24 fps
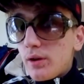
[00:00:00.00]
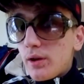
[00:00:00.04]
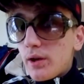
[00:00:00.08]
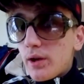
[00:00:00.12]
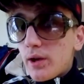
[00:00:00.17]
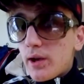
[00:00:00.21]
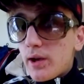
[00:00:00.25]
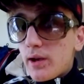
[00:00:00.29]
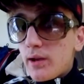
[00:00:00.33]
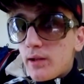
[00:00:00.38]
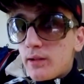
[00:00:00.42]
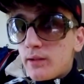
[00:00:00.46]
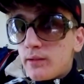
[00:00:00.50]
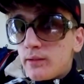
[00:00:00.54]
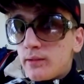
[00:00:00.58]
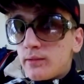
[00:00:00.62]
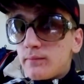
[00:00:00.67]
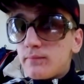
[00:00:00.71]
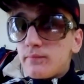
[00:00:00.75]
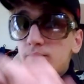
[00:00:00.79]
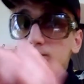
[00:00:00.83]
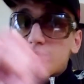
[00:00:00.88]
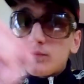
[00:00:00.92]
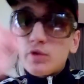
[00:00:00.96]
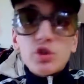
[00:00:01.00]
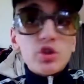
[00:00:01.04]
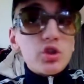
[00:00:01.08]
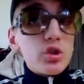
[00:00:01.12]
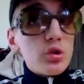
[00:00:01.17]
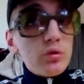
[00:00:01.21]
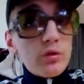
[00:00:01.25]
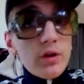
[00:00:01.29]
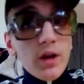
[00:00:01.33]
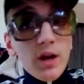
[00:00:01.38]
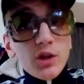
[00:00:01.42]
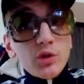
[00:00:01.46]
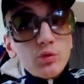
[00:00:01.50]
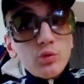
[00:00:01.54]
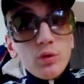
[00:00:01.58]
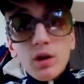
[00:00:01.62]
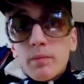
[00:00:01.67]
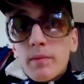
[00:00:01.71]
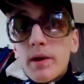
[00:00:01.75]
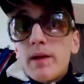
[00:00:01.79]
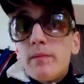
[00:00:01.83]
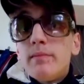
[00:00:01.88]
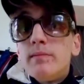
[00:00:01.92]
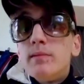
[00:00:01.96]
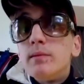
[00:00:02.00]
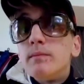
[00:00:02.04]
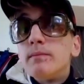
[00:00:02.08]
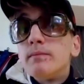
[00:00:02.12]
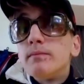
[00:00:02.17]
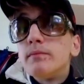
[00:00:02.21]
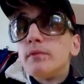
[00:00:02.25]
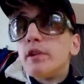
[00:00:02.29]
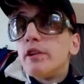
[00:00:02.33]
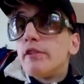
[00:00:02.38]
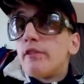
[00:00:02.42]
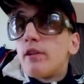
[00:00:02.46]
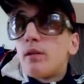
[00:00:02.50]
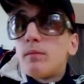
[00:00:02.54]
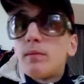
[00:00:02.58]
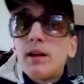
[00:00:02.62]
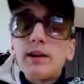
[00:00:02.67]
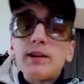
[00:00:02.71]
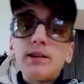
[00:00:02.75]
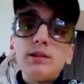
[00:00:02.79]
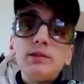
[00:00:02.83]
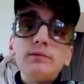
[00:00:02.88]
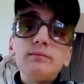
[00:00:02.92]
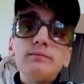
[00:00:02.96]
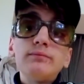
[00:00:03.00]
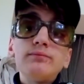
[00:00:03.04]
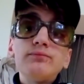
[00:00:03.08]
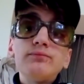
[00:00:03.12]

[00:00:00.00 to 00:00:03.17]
And see you next week, maybe. If I'm lucky.